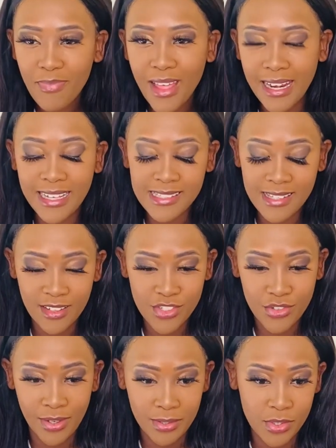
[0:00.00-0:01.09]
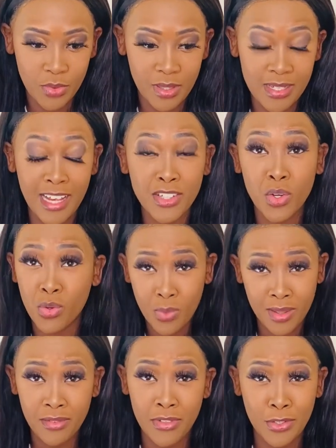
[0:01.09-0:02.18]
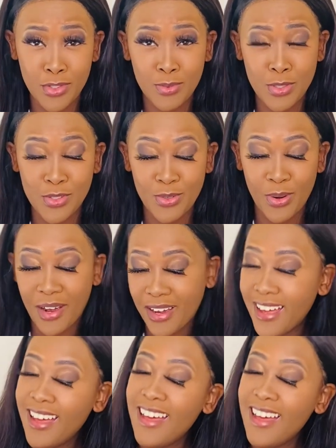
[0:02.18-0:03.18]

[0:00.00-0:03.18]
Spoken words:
Let's get straight to it. I don't want the video to be too long.